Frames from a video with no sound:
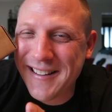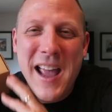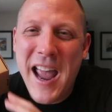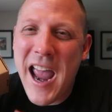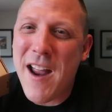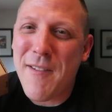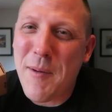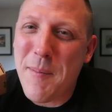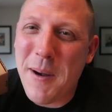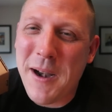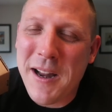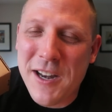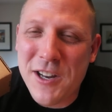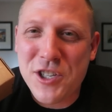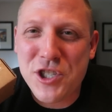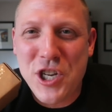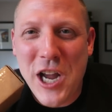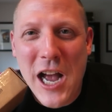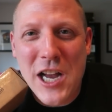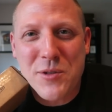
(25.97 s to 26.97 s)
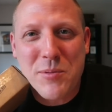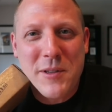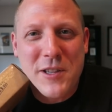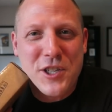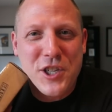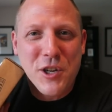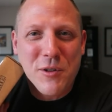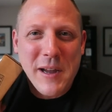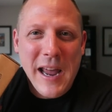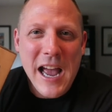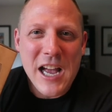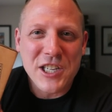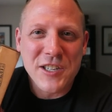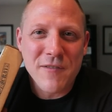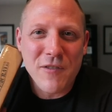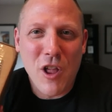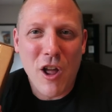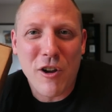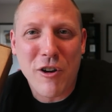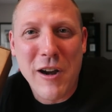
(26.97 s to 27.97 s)
Hey everybody, this is Joshua, the
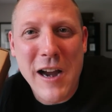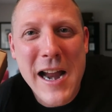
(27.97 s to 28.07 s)
geocaching vlogger,